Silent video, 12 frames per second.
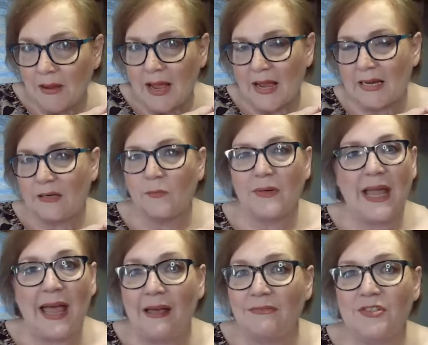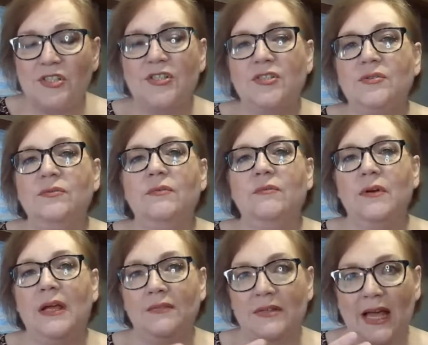mine, we have to we
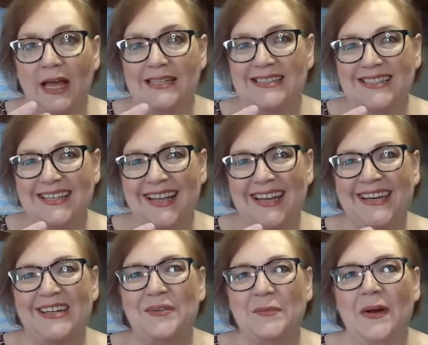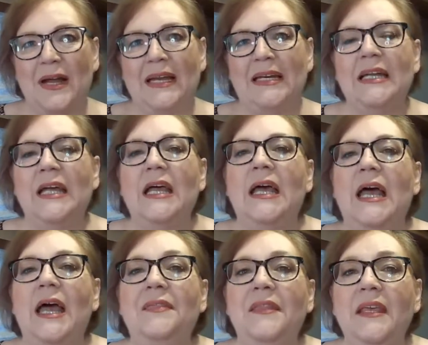have to isolate, right?
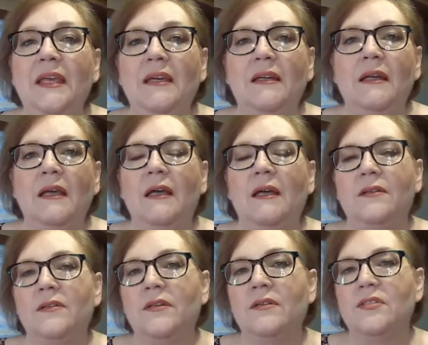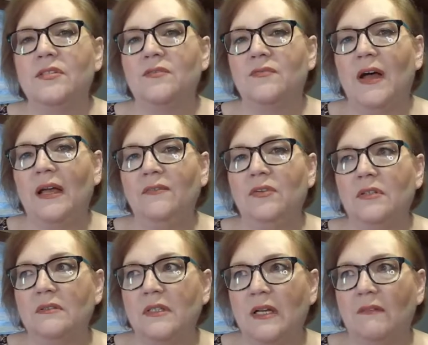And then the
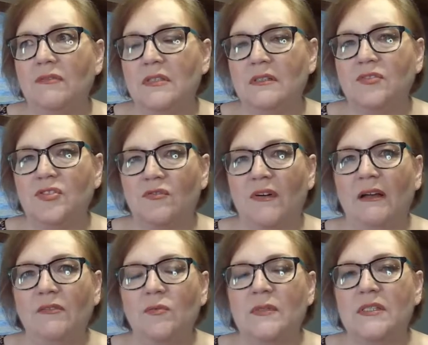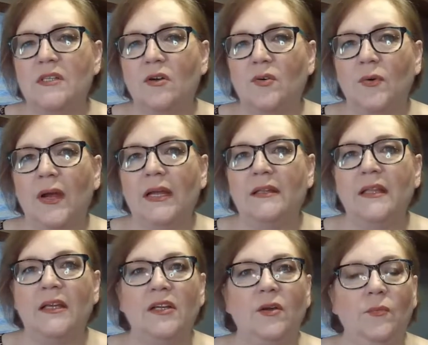survival, the level of survival was so great
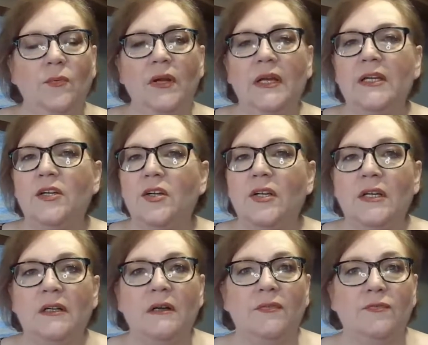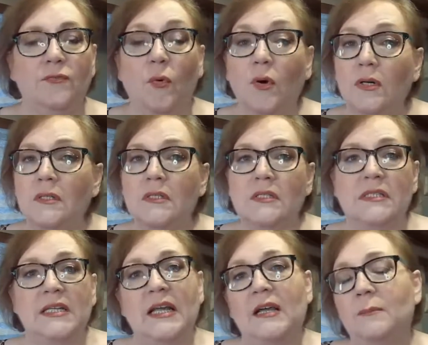that you really couldn't afford
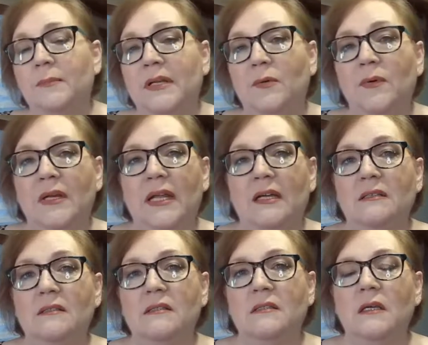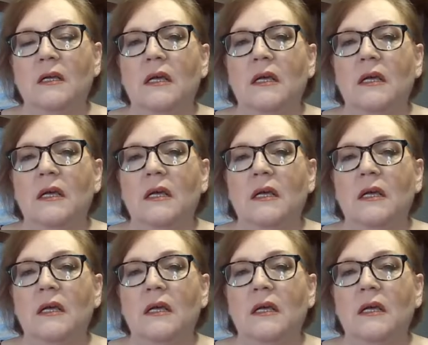to help anyone else.